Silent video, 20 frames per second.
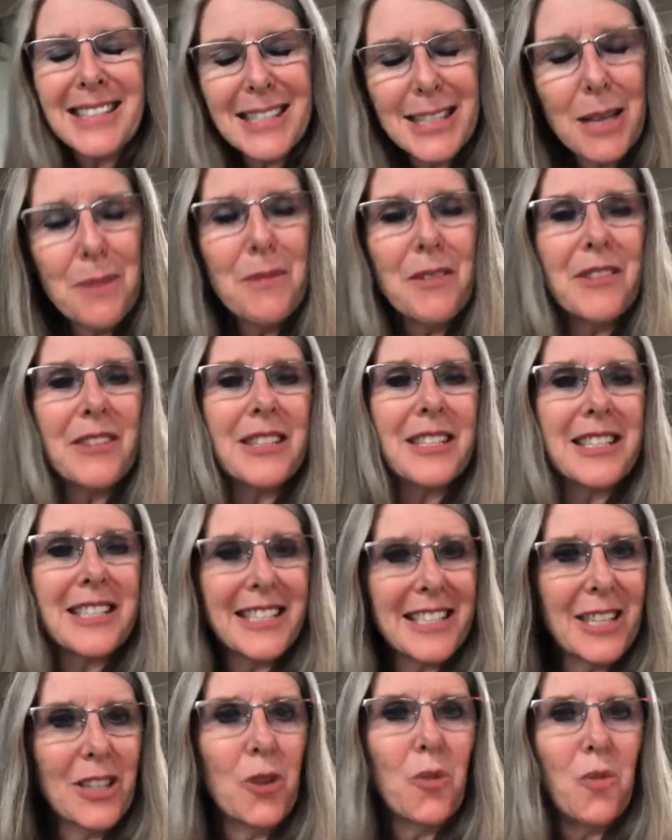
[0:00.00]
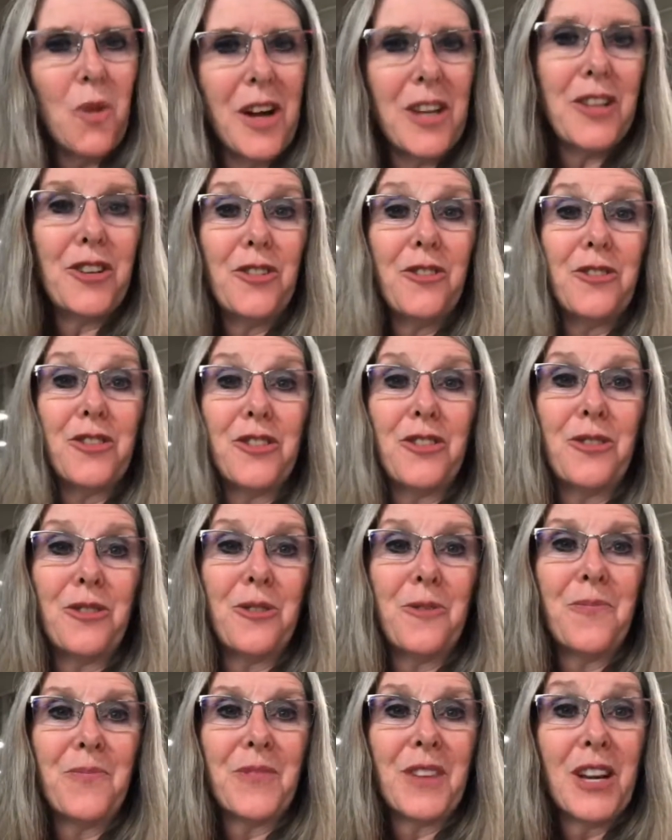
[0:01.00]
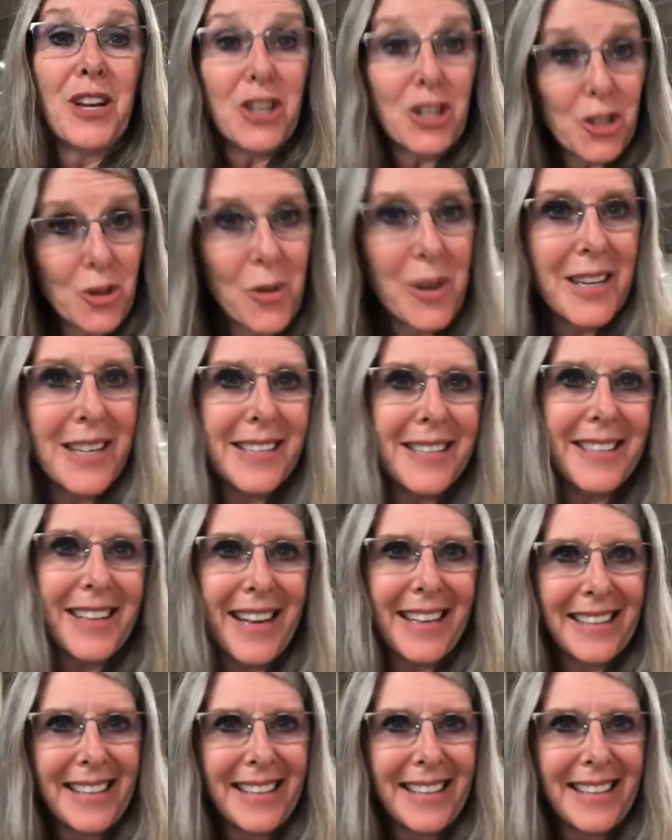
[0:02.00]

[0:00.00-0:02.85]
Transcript: some of us still want you to treat us like